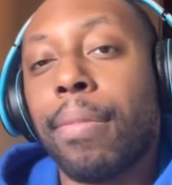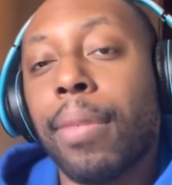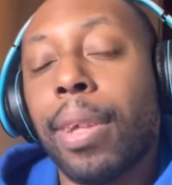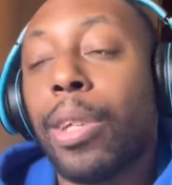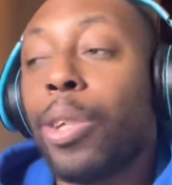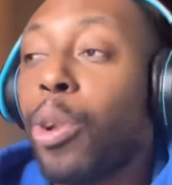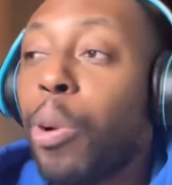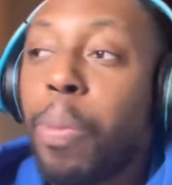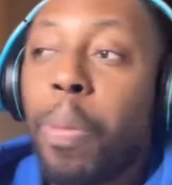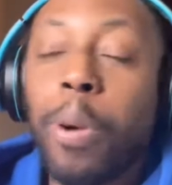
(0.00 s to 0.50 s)

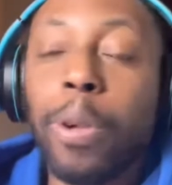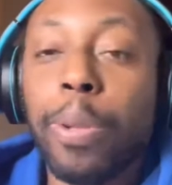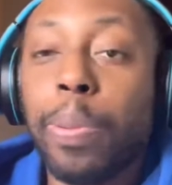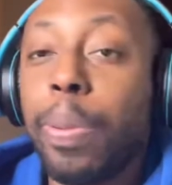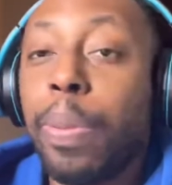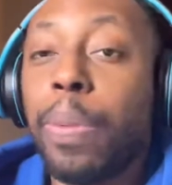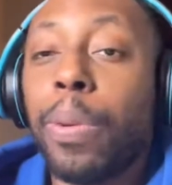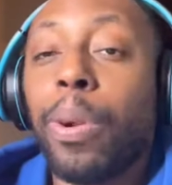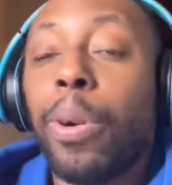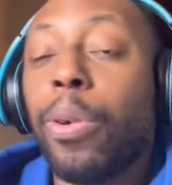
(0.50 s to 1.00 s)
So most
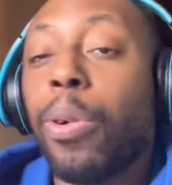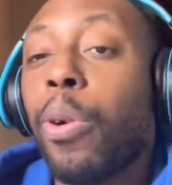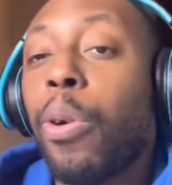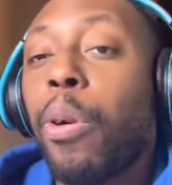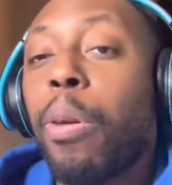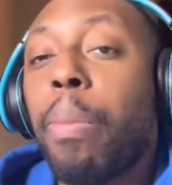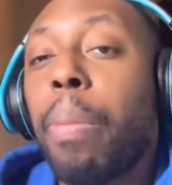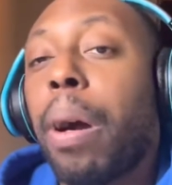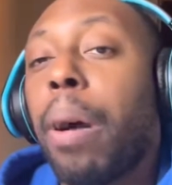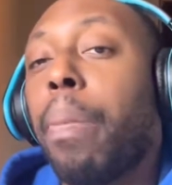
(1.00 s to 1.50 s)
people don't
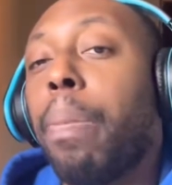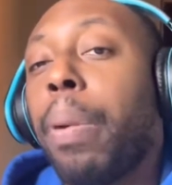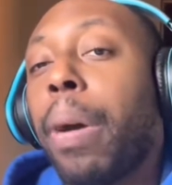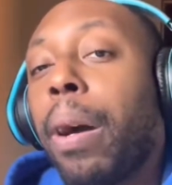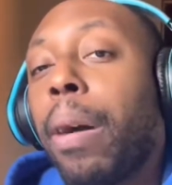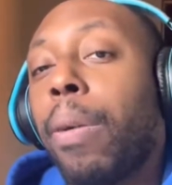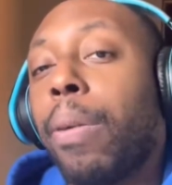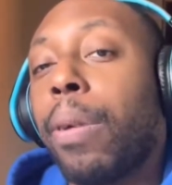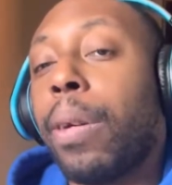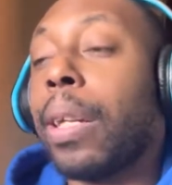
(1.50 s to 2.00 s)
know about
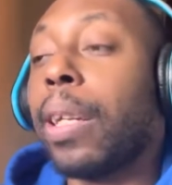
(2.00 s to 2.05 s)
power.